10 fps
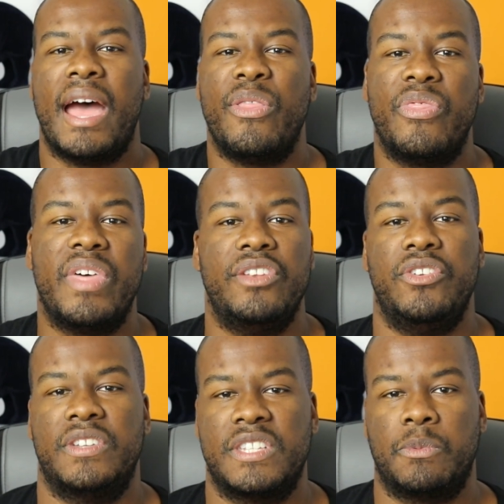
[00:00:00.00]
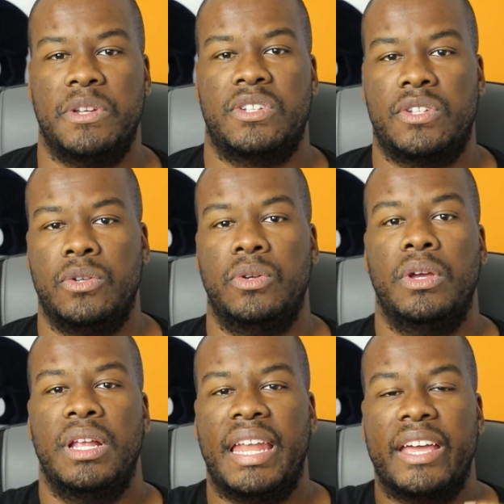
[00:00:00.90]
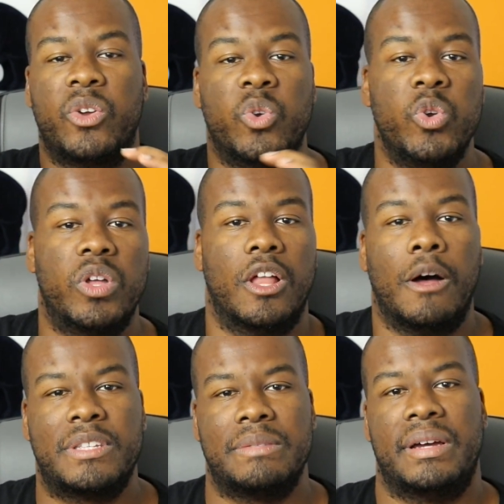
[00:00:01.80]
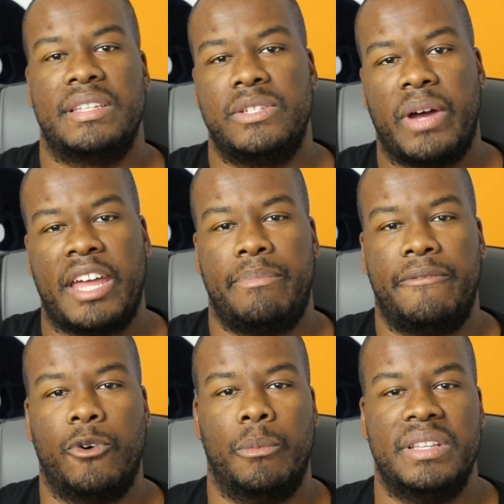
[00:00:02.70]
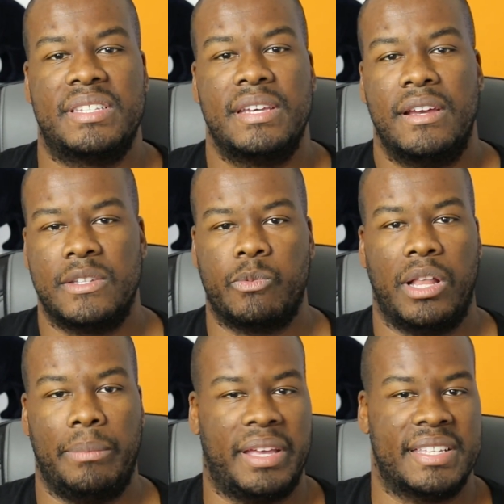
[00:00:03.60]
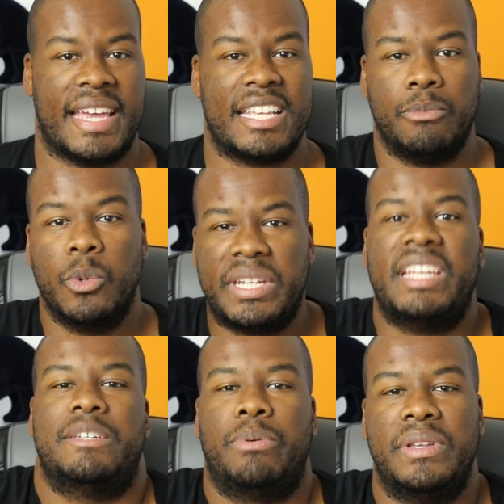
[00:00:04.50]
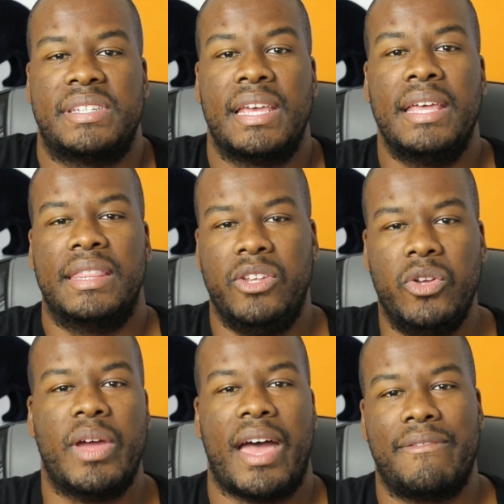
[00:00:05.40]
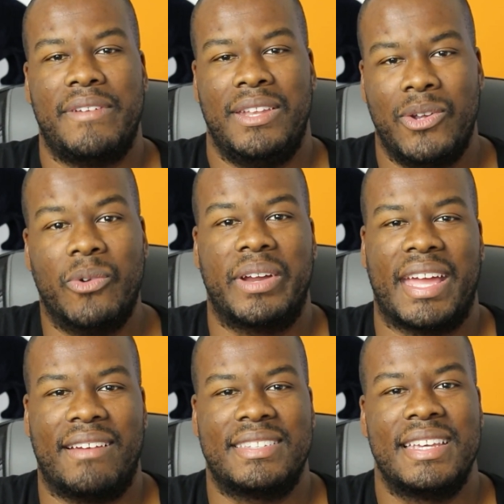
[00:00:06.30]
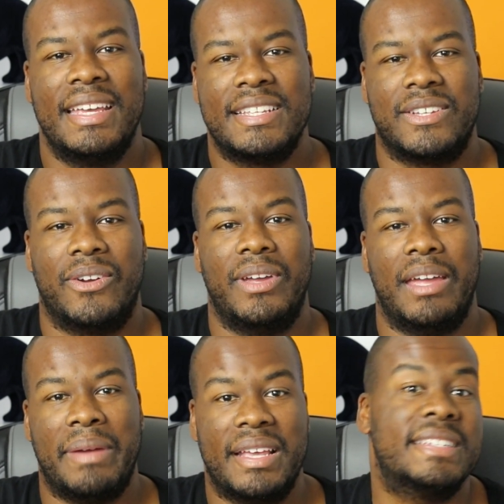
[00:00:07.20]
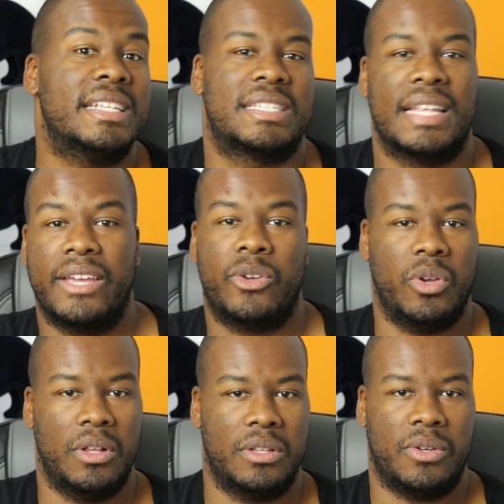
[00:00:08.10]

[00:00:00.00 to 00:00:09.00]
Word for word: and then you can switch to let Google optimize your ad performance as well because it has more data points than you have in your account. So it makes sense to let Google